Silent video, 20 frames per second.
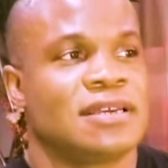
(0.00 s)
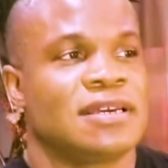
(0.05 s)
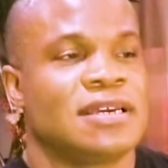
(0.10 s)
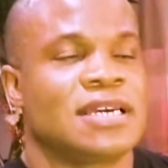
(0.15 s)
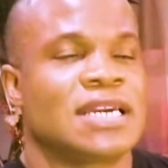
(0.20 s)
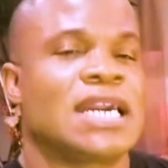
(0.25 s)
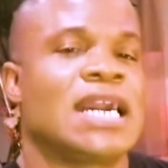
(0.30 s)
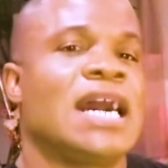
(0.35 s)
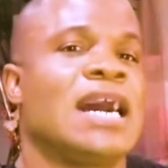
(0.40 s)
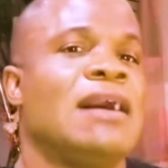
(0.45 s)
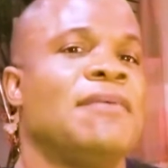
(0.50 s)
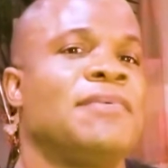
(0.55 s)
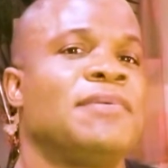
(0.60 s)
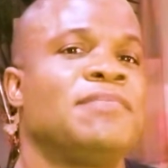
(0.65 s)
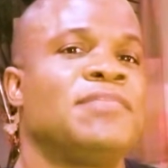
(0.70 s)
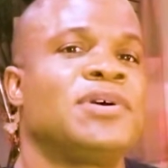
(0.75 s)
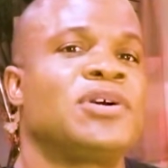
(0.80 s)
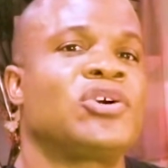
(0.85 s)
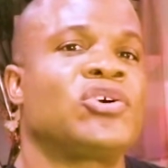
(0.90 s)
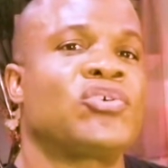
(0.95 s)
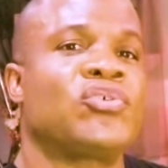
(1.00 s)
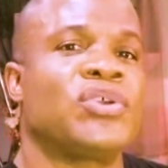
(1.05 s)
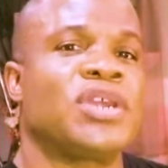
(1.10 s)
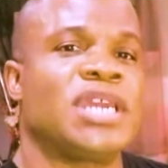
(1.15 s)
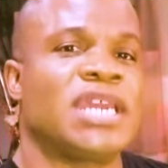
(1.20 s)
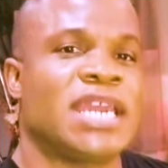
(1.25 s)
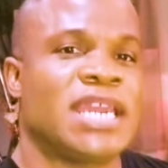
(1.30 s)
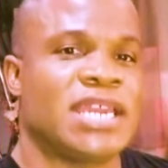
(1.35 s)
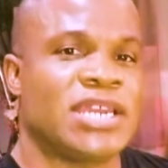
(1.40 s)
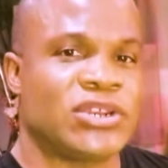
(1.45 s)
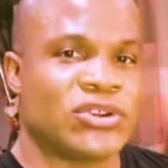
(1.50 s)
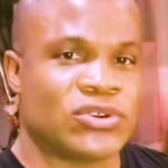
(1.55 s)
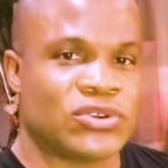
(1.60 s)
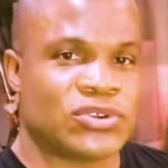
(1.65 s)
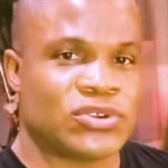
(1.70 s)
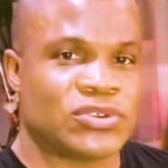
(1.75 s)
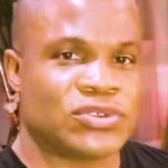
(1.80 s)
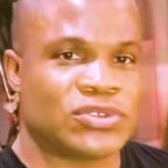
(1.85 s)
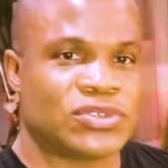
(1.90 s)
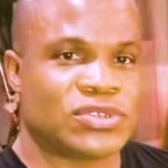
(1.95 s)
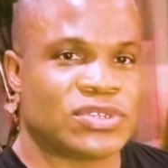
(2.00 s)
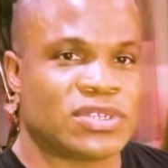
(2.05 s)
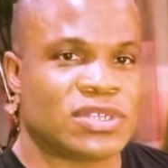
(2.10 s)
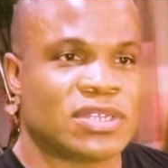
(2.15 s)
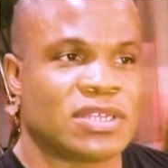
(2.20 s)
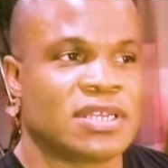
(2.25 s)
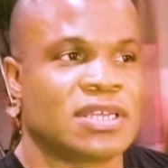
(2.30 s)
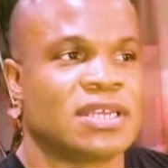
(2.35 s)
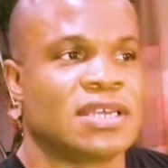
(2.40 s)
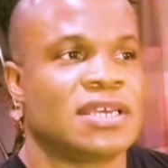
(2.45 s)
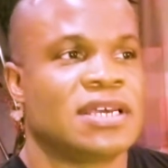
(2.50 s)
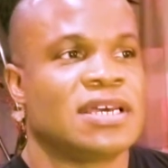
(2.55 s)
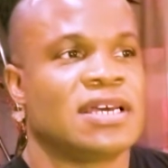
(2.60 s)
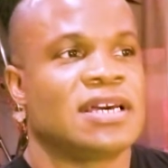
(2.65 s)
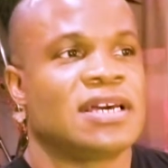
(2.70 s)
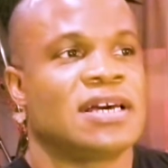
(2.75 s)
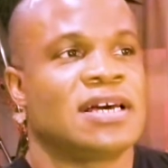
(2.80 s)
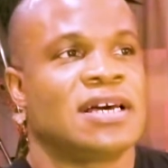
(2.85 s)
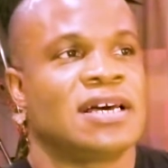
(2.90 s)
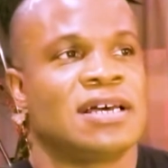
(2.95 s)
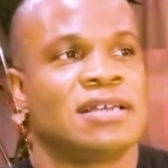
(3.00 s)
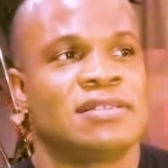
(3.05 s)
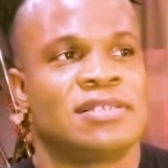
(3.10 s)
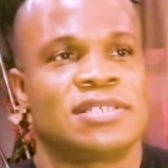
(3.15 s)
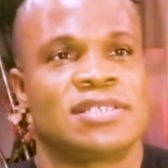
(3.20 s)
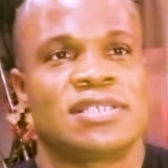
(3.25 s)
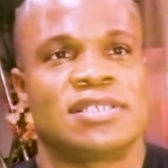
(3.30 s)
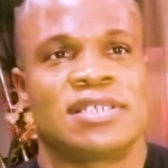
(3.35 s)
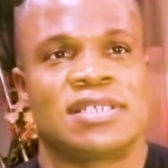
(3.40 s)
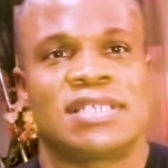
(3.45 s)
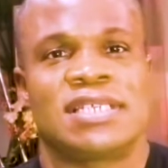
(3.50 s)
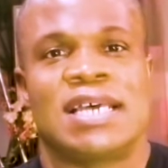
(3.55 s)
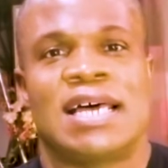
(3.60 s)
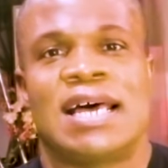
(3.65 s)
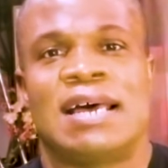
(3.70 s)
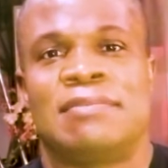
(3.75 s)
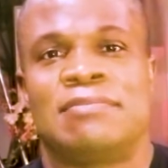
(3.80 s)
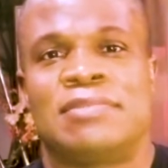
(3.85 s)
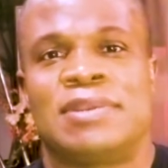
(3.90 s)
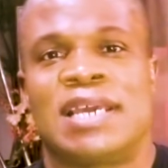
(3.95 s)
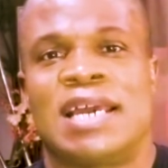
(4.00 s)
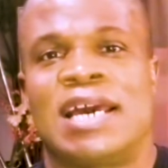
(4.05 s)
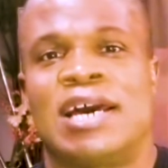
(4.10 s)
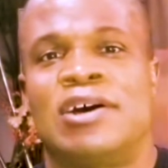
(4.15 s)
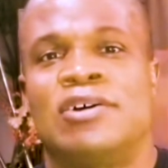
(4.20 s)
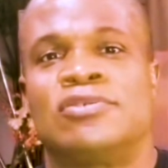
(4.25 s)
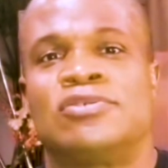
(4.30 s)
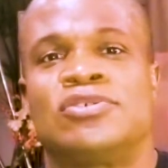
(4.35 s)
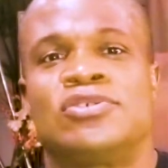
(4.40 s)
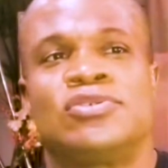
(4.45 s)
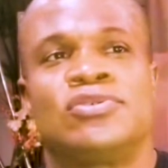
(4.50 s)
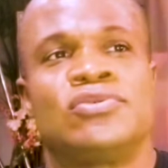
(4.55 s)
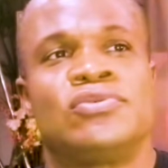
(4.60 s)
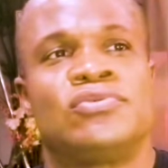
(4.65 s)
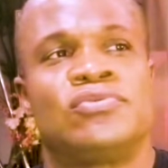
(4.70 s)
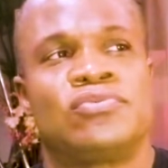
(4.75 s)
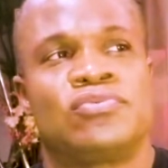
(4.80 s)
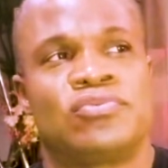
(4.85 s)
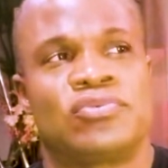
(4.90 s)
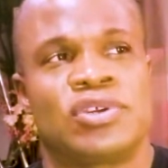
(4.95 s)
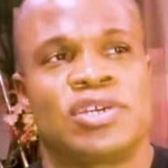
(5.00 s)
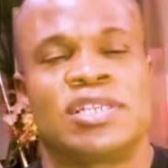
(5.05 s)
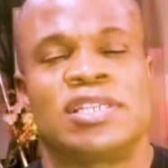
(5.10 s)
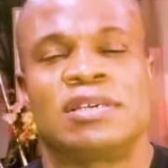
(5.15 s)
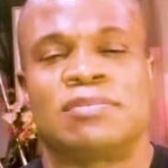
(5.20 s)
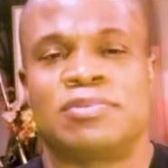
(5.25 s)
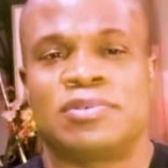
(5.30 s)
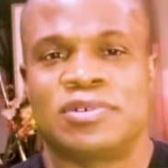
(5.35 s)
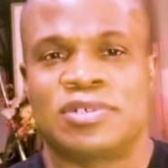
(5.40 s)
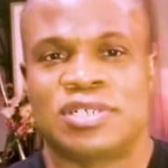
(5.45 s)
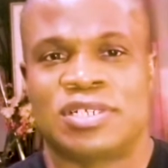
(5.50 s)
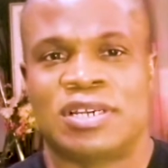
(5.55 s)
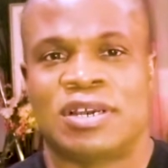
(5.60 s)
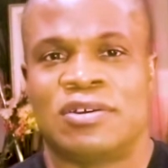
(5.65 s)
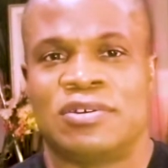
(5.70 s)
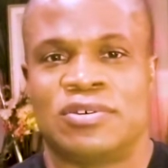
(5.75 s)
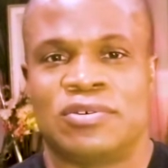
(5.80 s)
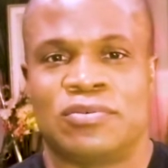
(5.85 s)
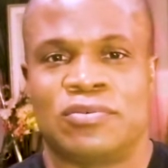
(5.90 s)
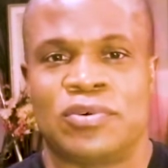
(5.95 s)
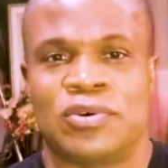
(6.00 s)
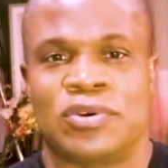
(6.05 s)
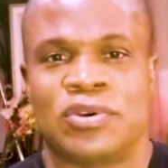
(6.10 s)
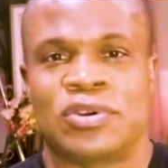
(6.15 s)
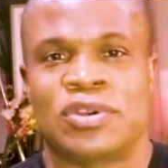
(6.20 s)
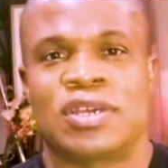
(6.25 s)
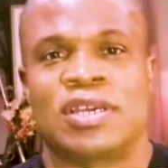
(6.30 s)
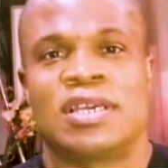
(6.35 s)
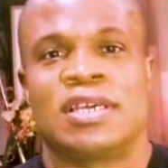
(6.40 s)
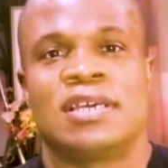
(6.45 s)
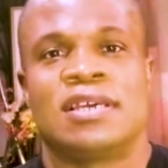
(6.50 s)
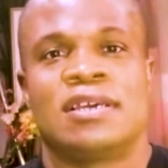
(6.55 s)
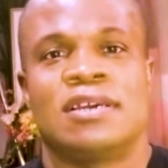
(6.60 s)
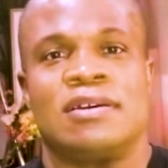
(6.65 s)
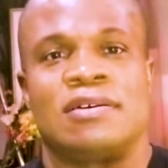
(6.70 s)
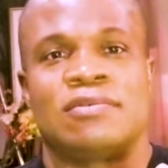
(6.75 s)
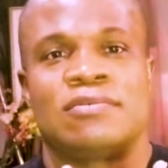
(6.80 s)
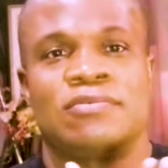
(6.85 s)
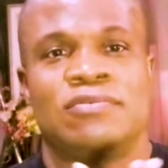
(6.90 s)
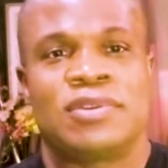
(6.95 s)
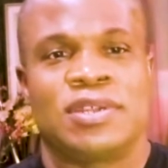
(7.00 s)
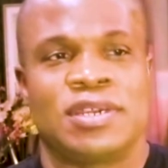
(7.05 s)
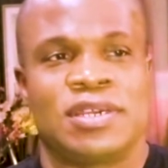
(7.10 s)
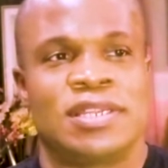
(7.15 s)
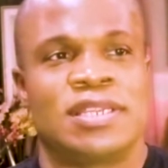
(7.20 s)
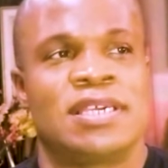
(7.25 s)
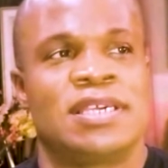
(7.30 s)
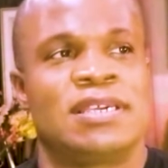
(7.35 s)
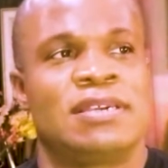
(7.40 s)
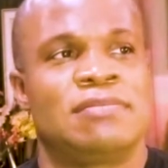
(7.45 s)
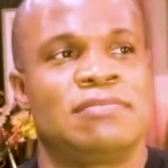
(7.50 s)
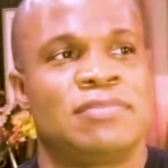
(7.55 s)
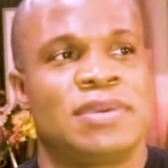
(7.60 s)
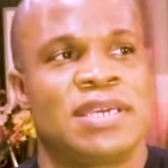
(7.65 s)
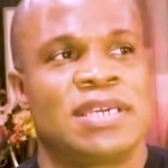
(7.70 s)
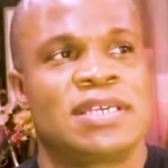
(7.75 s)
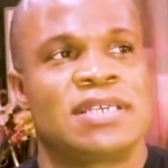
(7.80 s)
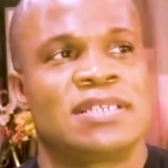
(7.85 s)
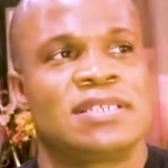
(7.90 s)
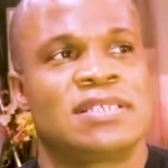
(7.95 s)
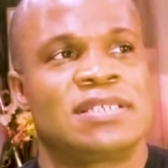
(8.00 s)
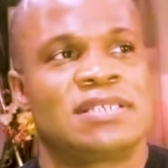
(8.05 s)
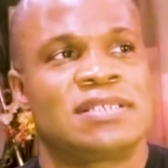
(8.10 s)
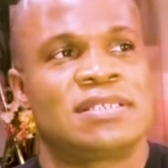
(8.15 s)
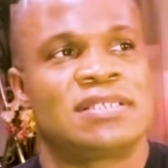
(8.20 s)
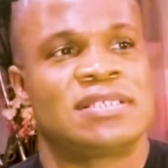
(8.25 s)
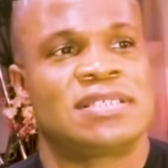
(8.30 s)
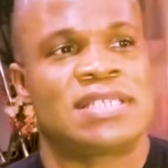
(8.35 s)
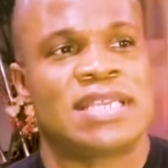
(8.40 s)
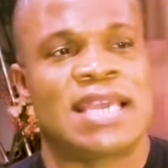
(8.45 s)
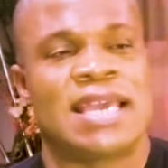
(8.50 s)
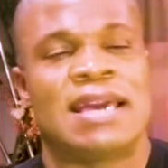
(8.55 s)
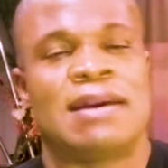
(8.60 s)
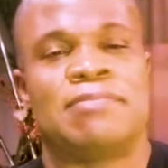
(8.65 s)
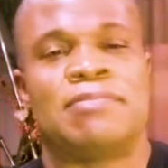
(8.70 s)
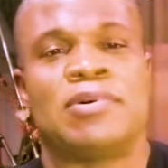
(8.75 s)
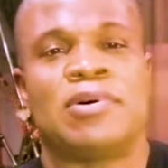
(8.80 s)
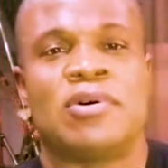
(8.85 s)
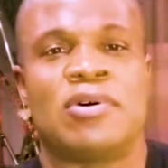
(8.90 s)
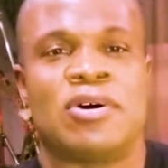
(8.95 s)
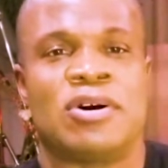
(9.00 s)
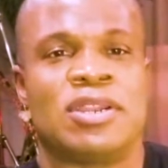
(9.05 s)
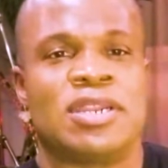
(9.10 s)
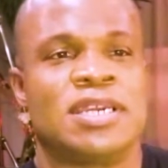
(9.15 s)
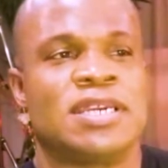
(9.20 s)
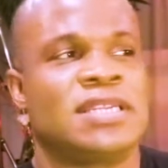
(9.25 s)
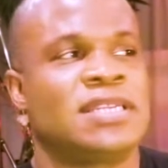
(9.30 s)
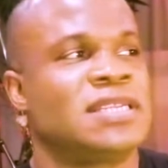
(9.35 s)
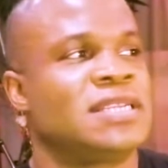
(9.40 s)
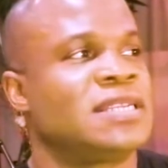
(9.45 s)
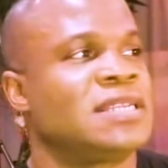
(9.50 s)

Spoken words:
comic book creators, this is a time now to really push out your work, really make a stamp on it.